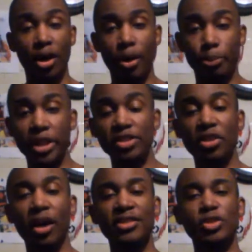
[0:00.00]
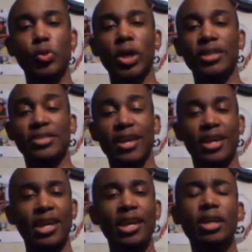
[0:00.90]
Blaze Talks is where I take
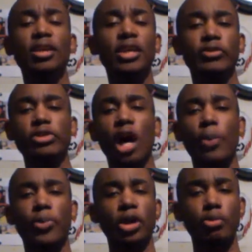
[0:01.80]
any given topic,